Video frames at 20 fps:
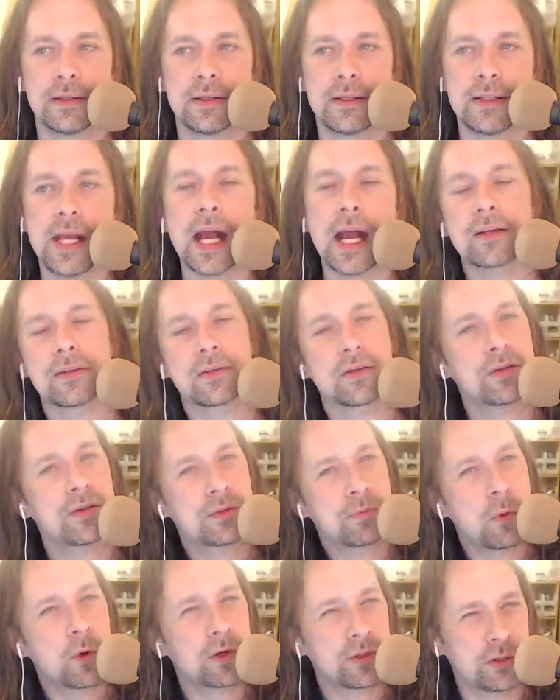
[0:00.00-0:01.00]
yeah so
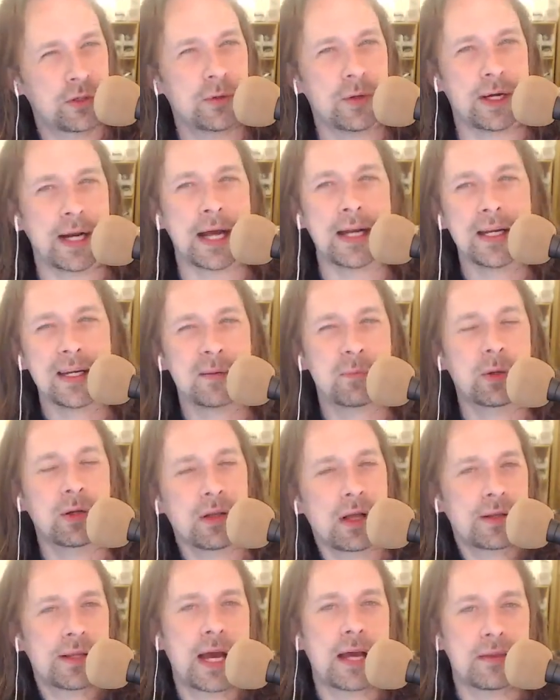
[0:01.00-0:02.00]
there's more to it i need to pull
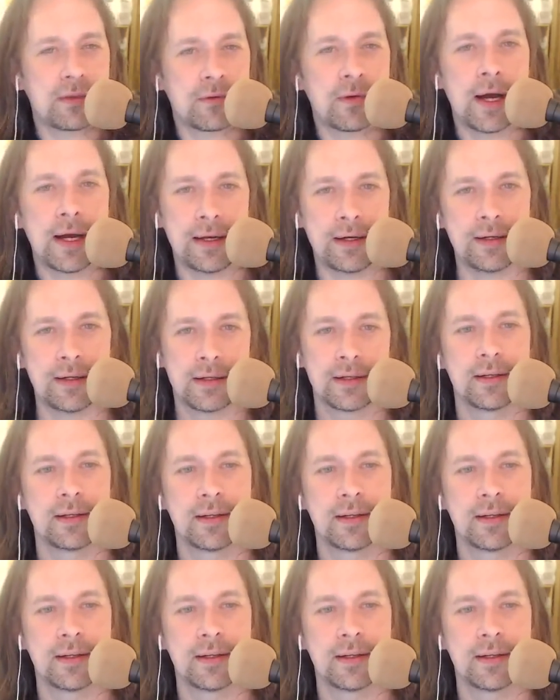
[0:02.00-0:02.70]
on that thread